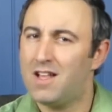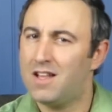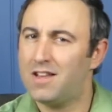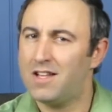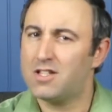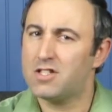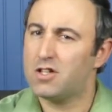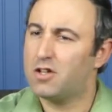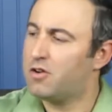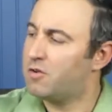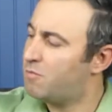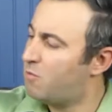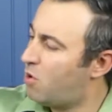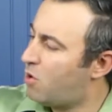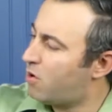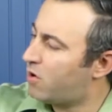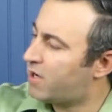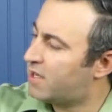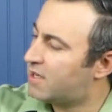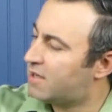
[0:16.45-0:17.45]
Let's learn
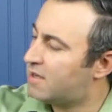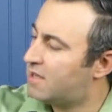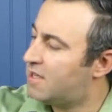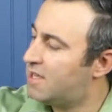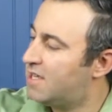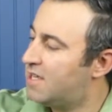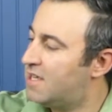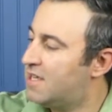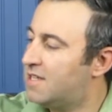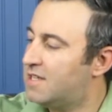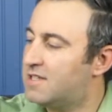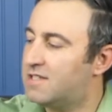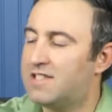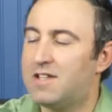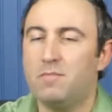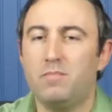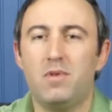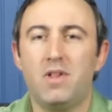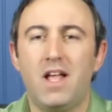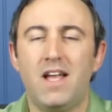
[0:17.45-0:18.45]
more in
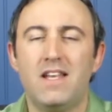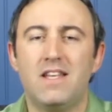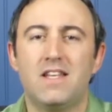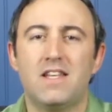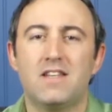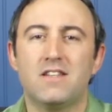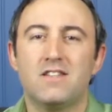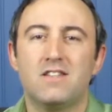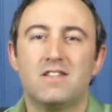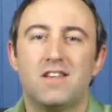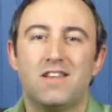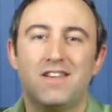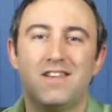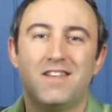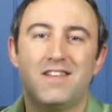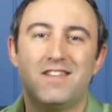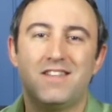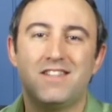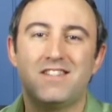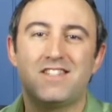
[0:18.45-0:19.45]
Simple Ideas
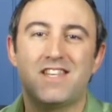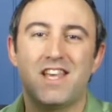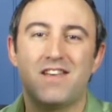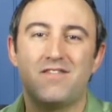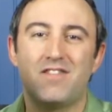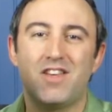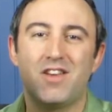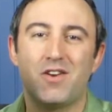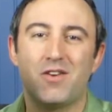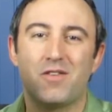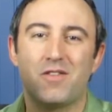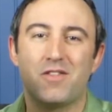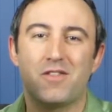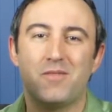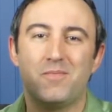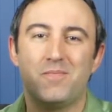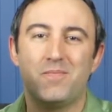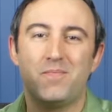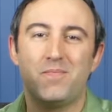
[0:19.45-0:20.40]
to Save the Earth.